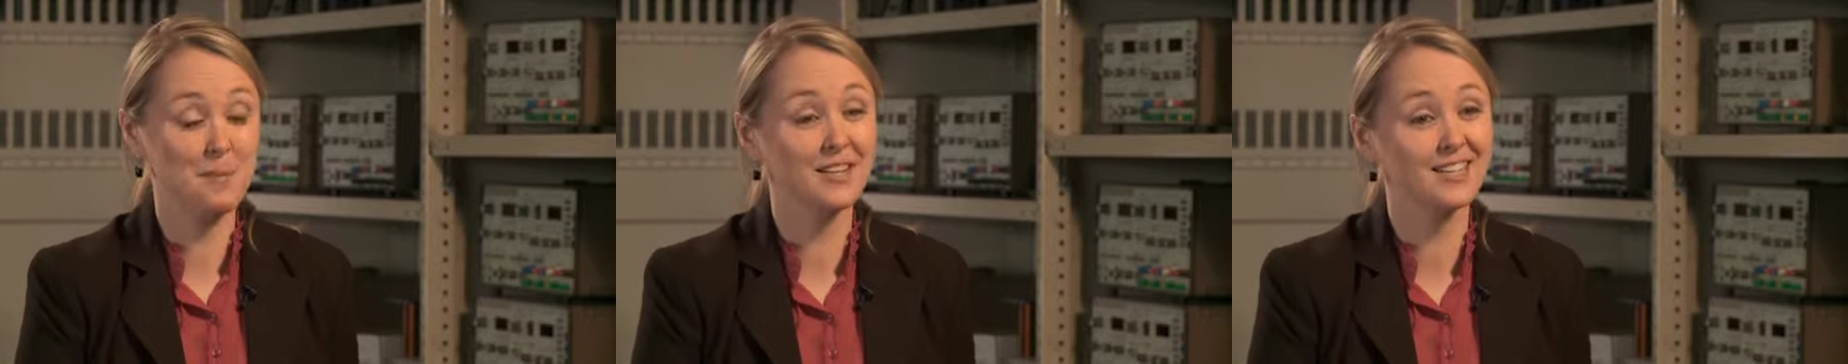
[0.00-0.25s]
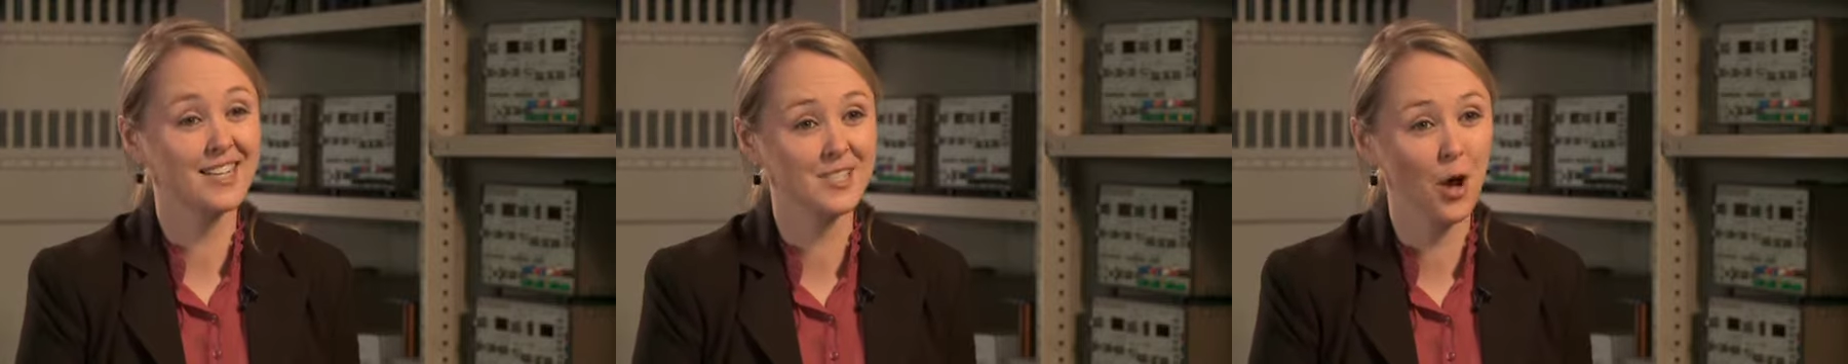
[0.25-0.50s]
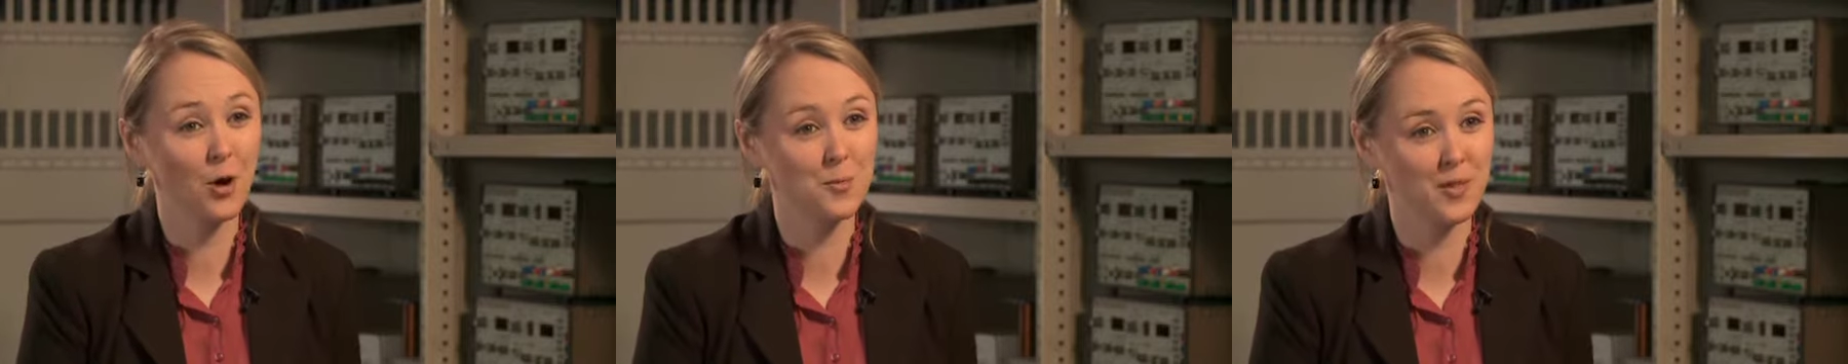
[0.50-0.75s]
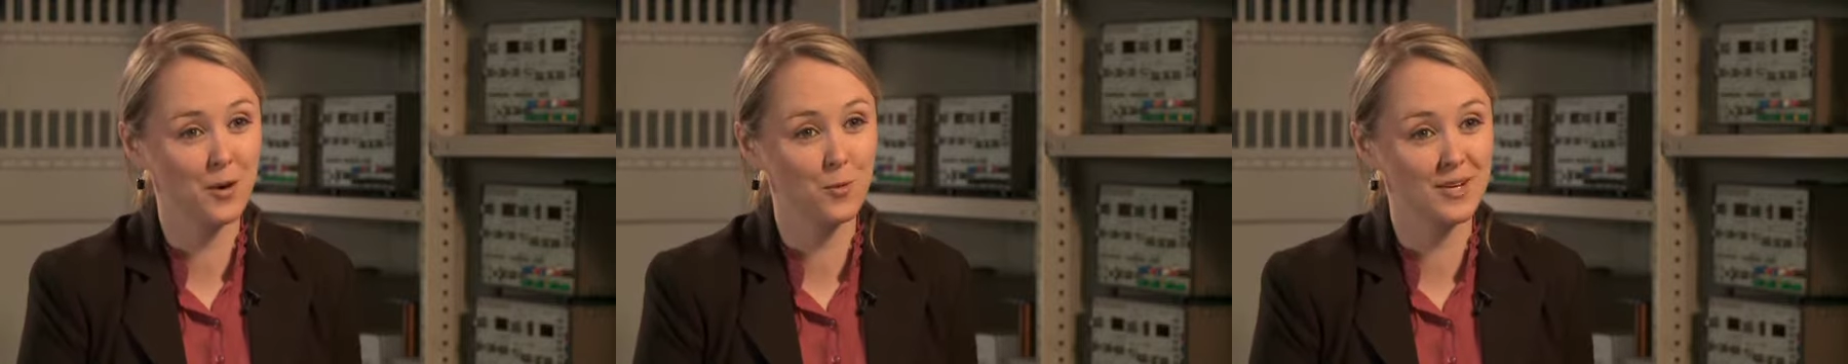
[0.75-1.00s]
and let's hope
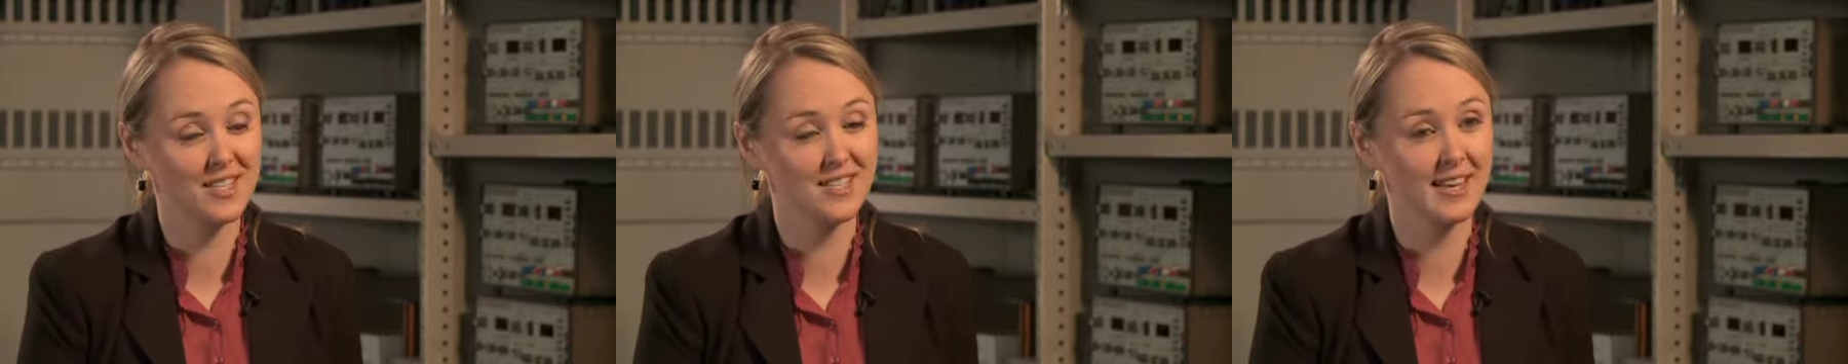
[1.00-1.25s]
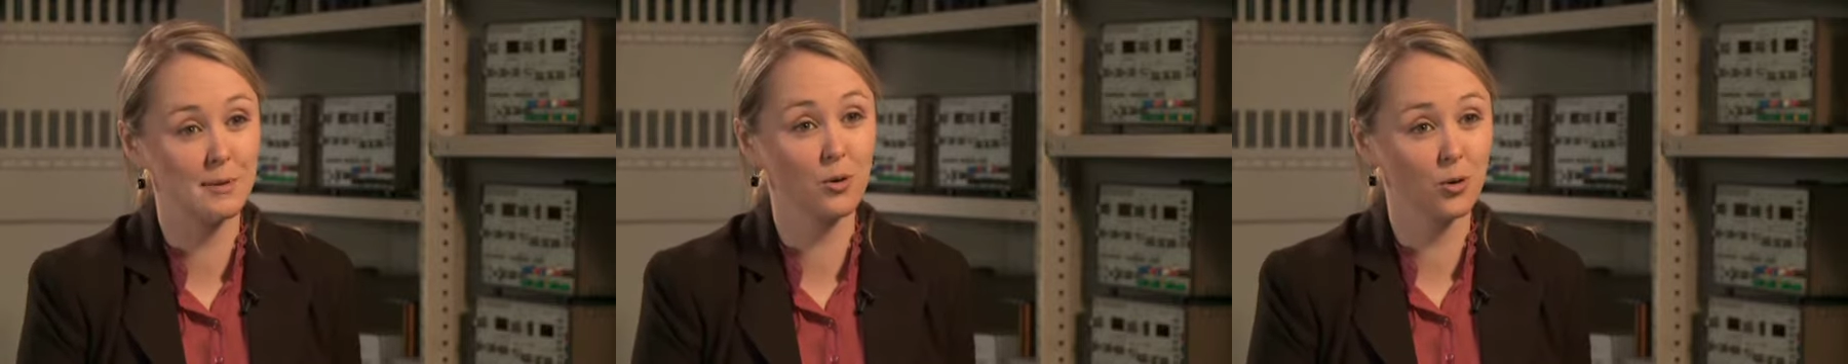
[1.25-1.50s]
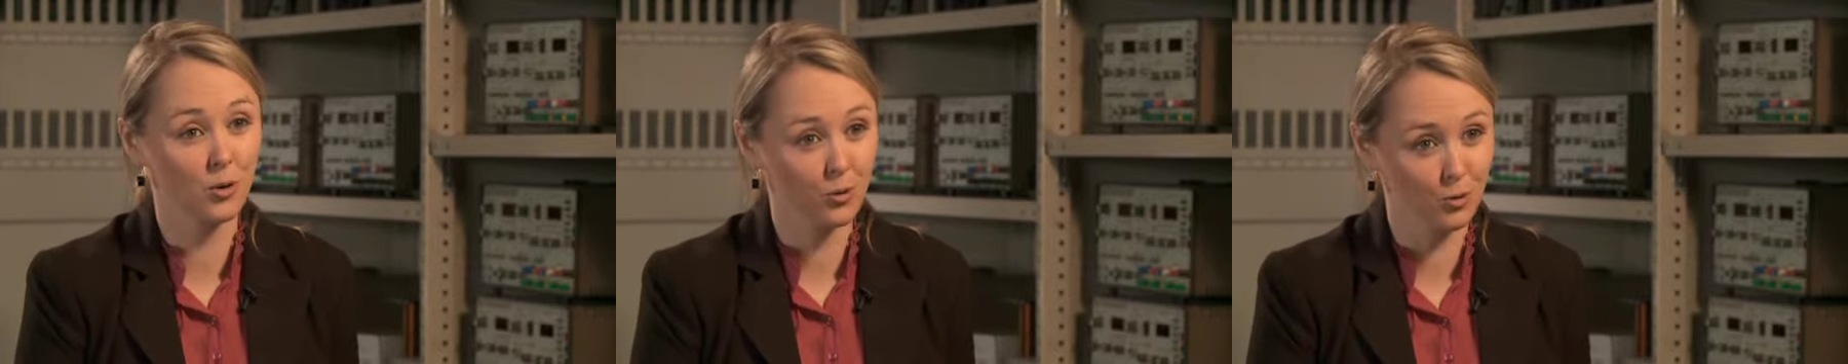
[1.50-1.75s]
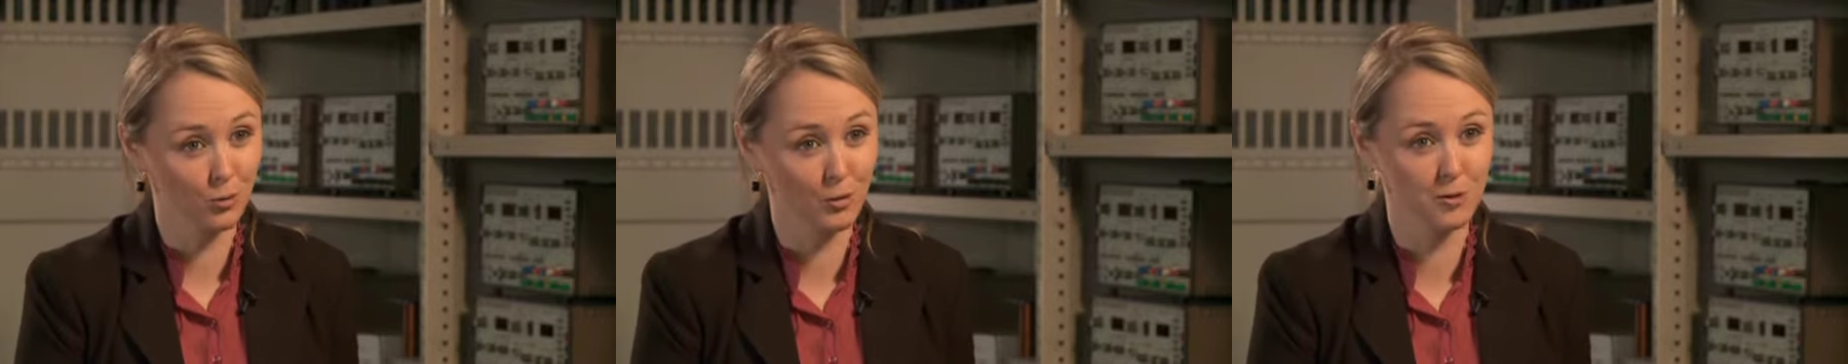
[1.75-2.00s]
that we see more
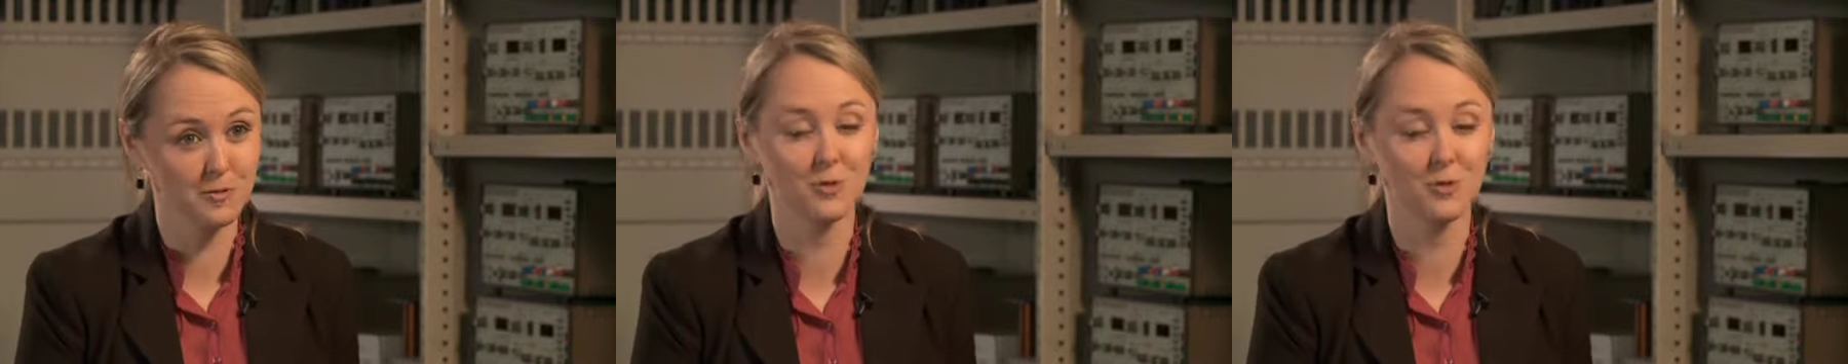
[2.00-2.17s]
cool roofs